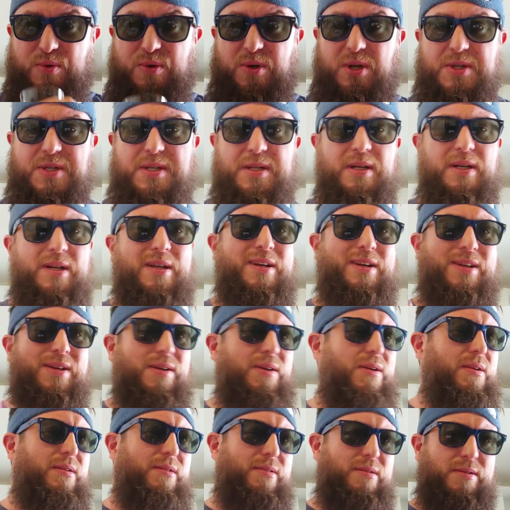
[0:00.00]
the rules.
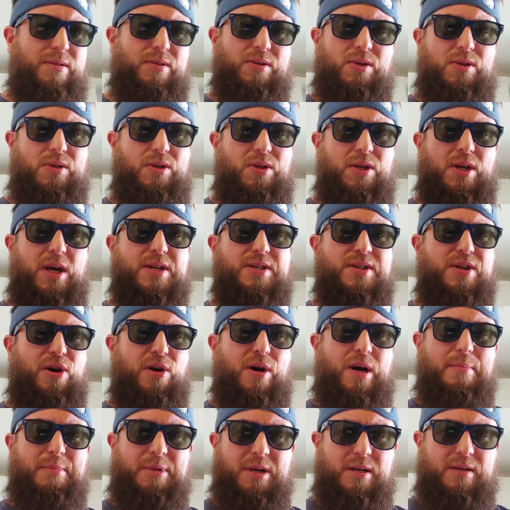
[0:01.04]
You guys know
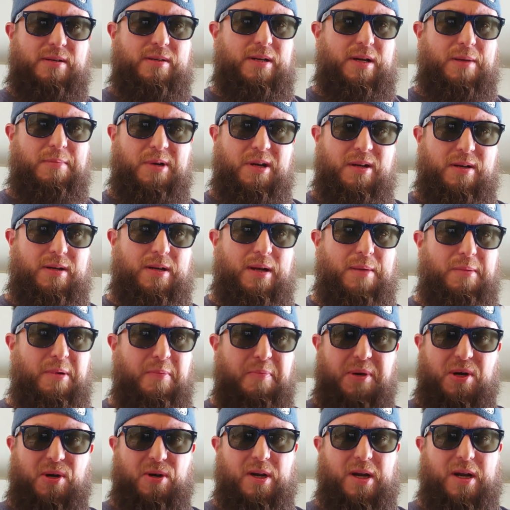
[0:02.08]
I'm a
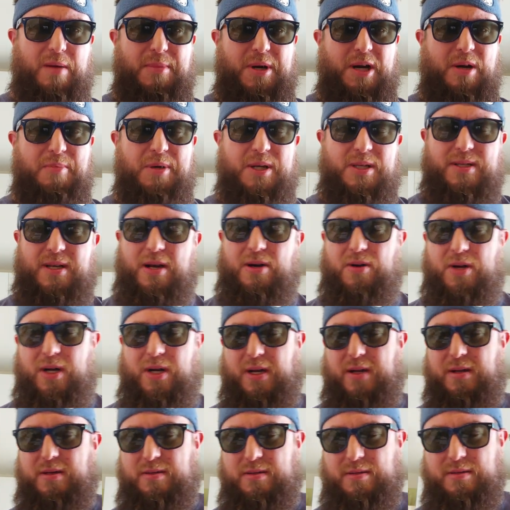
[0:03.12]
beer guy, I'm not a big cider
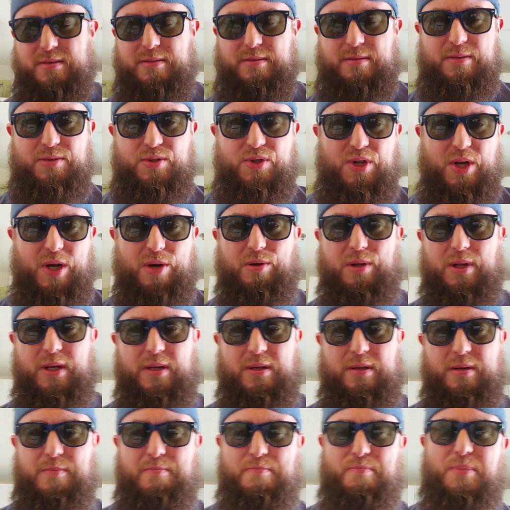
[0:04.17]
guy, generally,
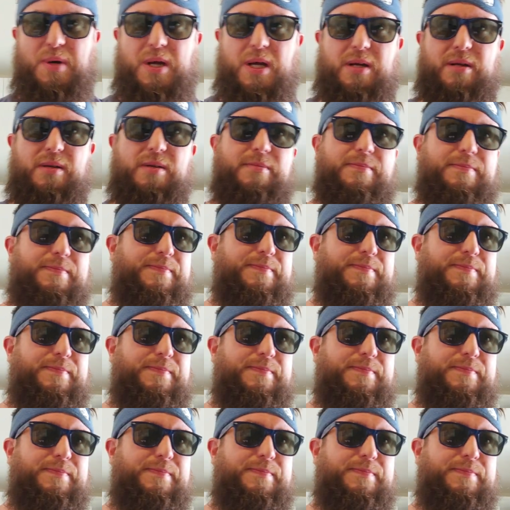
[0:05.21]
but